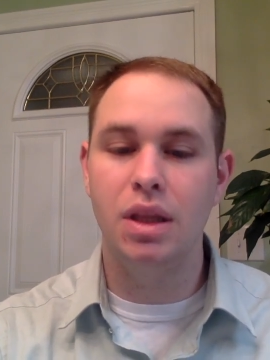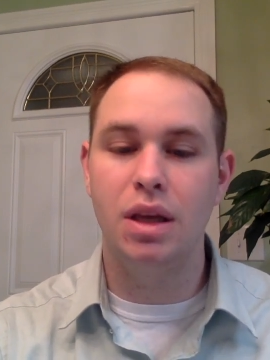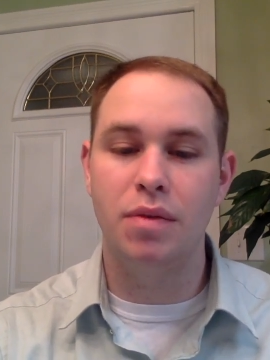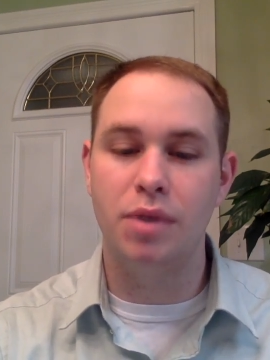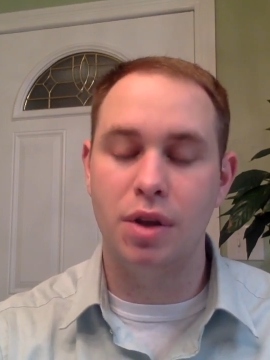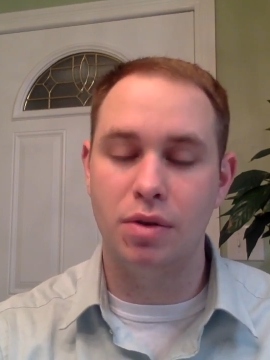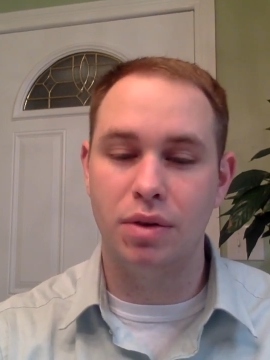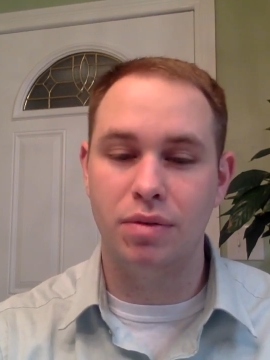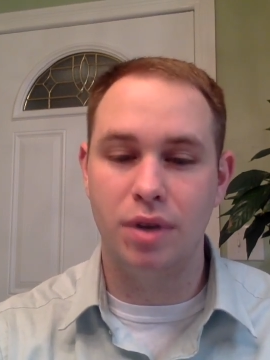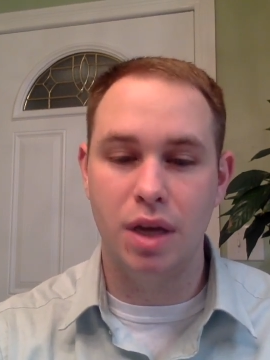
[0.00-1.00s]
Even though,
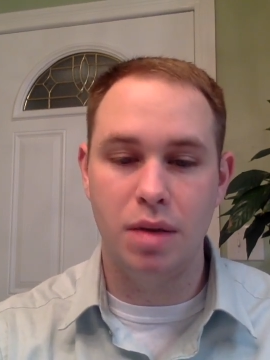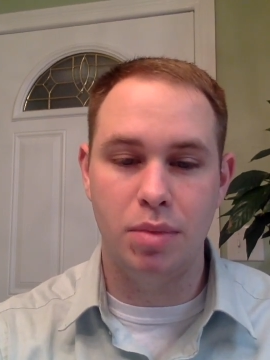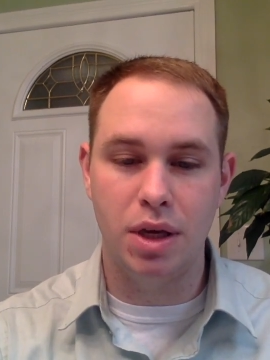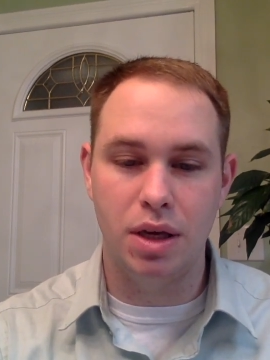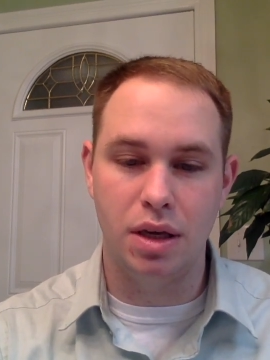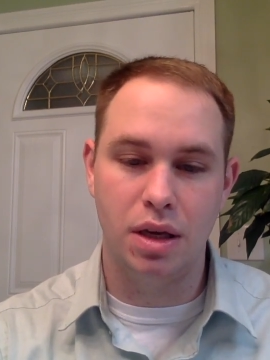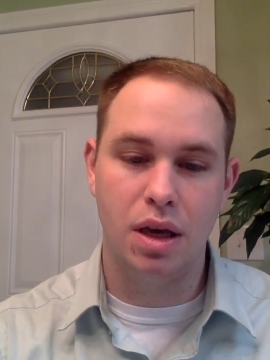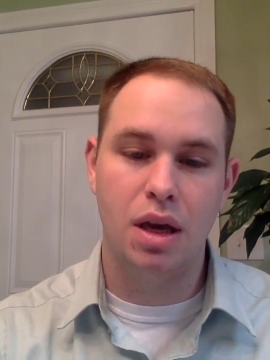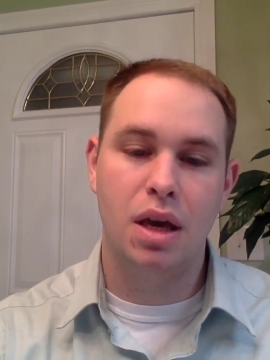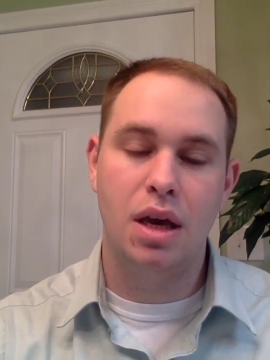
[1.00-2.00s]
if need be,
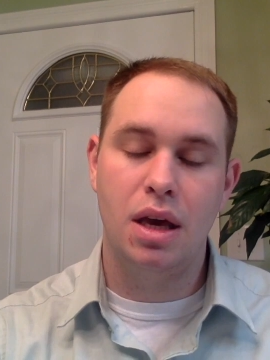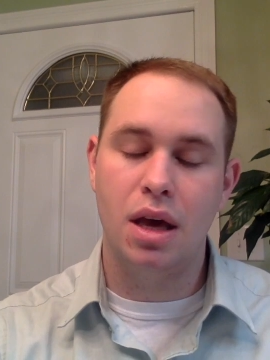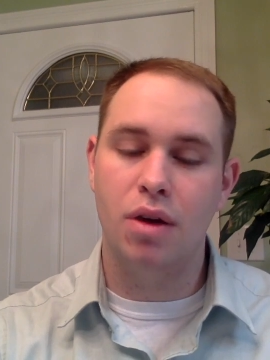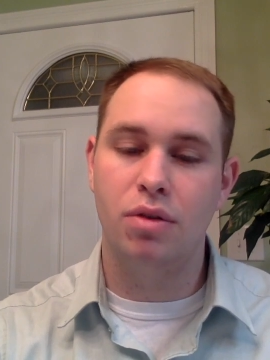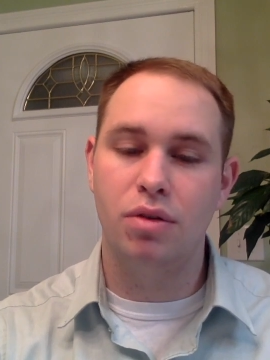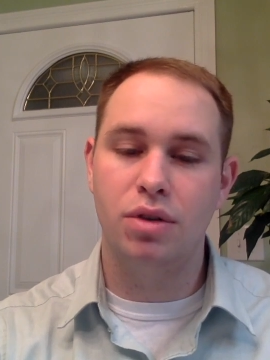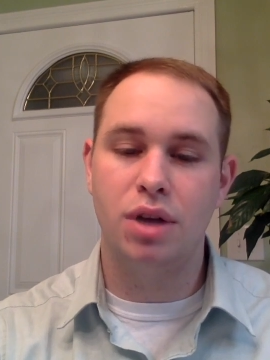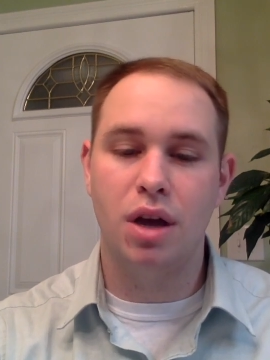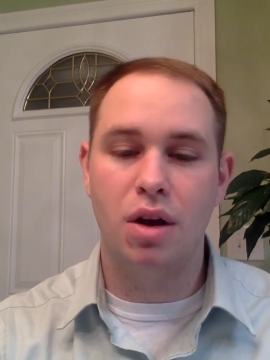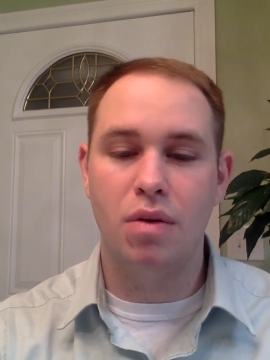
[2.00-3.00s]
elder is
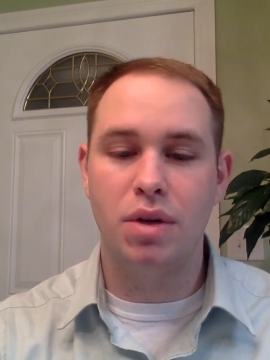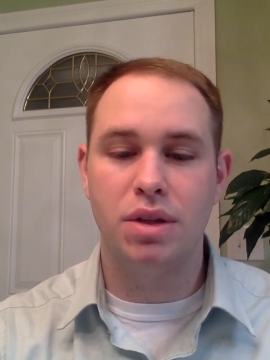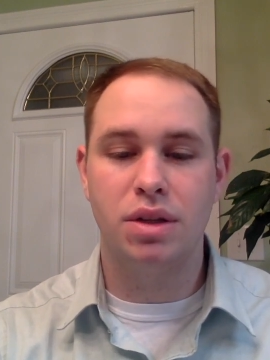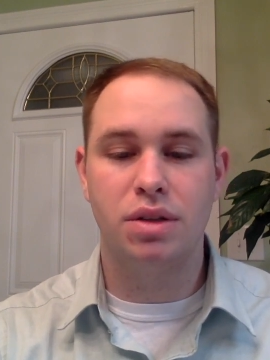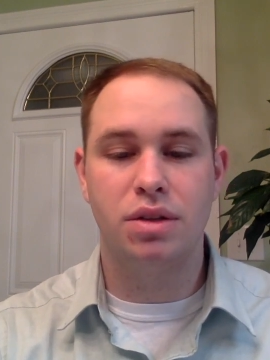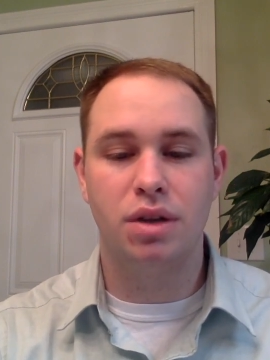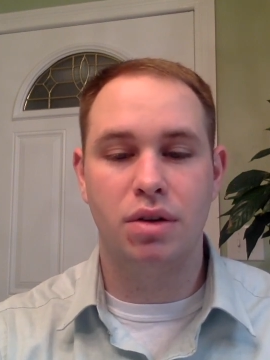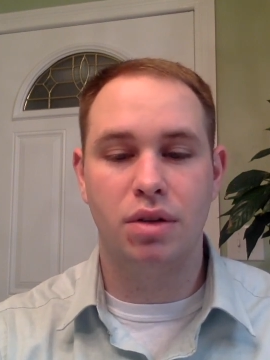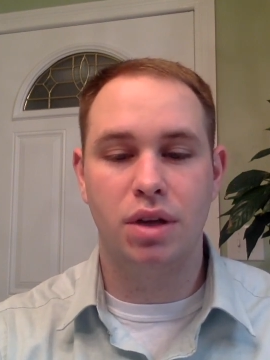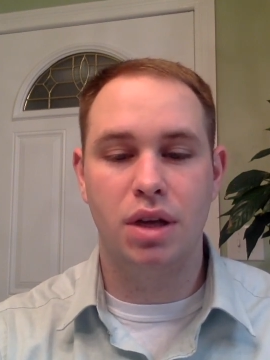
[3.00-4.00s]
not always
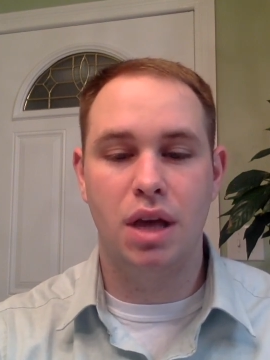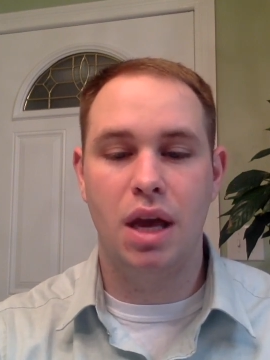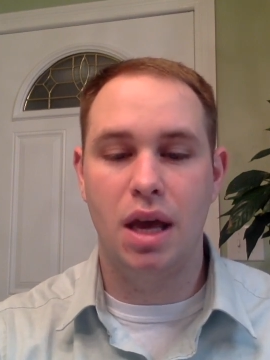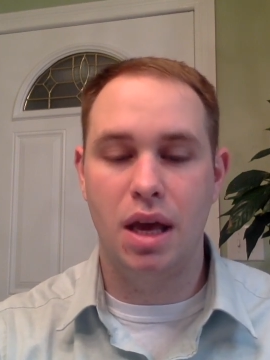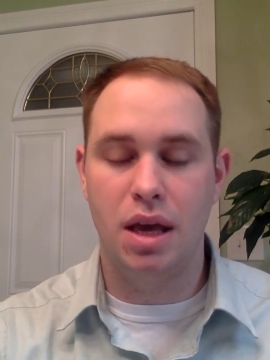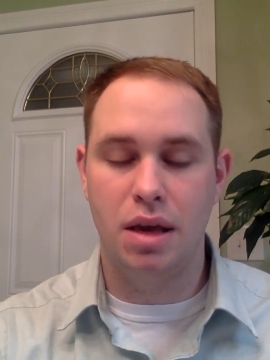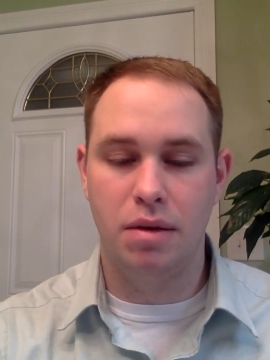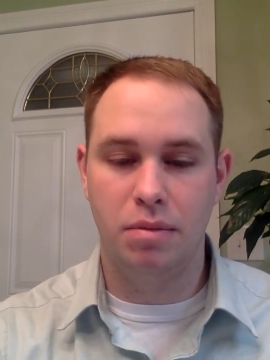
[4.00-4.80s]
necessarily a